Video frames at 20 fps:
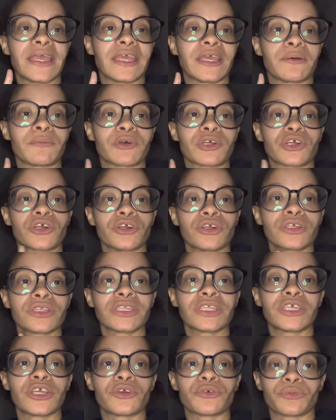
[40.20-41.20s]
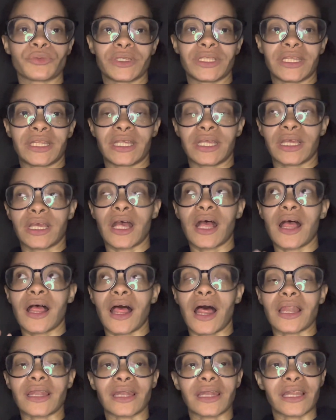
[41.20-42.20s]
am currently reading
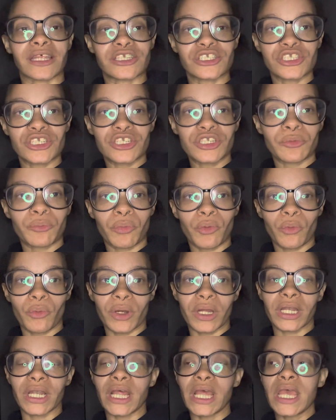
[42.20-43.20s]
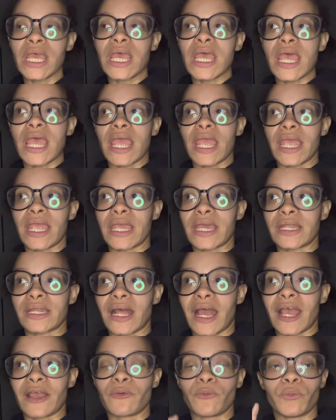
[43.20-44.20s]
A Legend Born, and
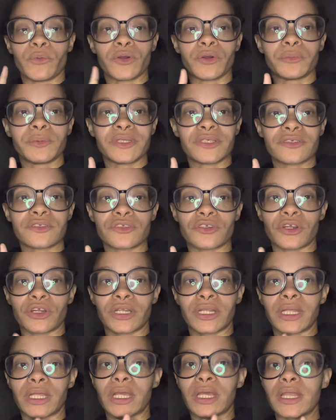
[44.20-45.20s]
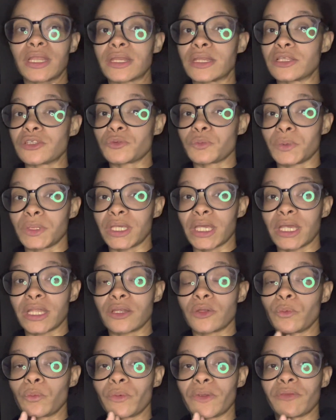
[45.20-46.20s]
I will be starting this weekend
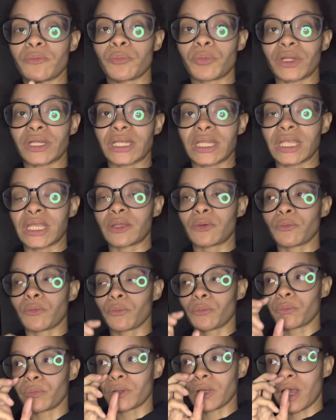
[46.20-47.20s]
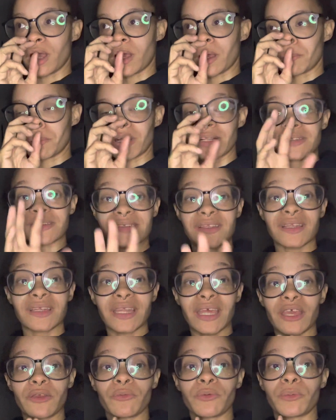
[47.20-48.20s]
with Brittany. On
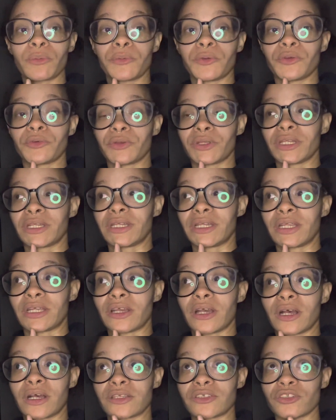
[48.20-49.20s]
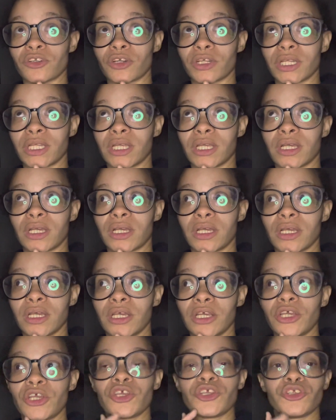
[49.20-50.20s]
Sunday we will be starting
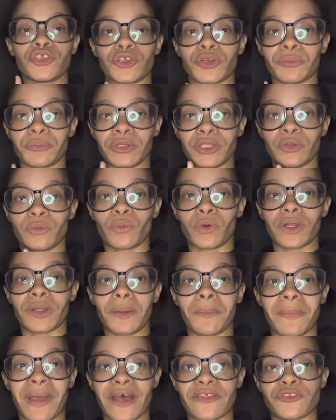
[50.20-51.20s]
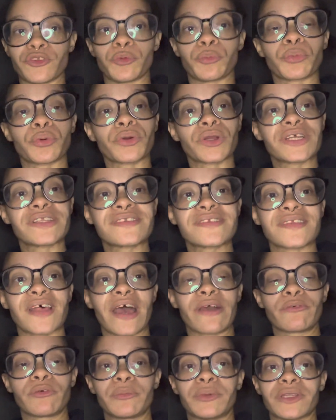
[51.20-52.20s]
You're a Mean One, Matthew Prince. I
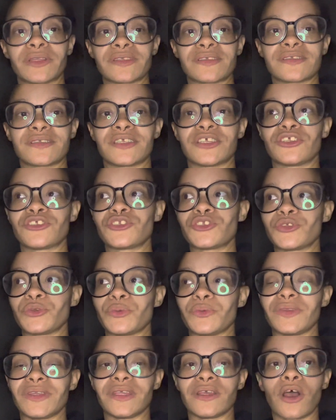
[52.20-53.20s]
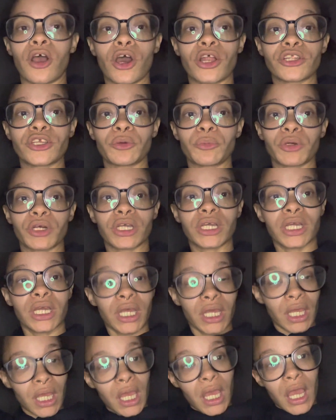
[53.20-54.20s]
will be listening to the audiobook,
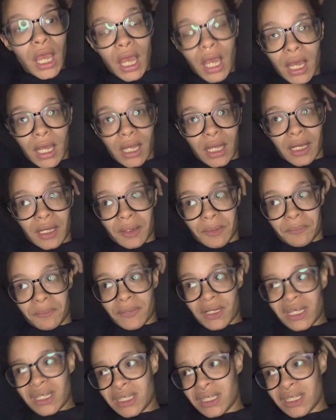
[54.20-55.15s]
and